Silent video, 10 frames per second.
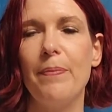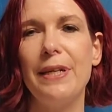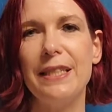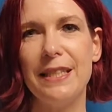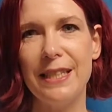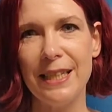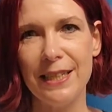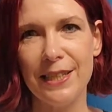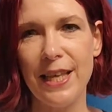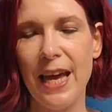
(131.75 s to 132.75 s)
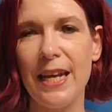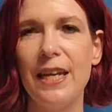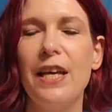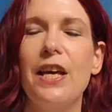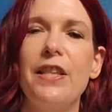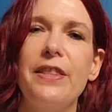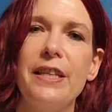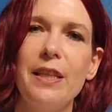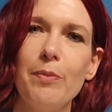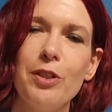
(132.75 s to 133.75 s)
But since then,
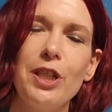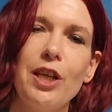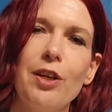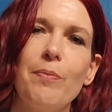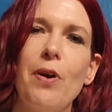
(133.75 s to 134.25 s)
the Libertarian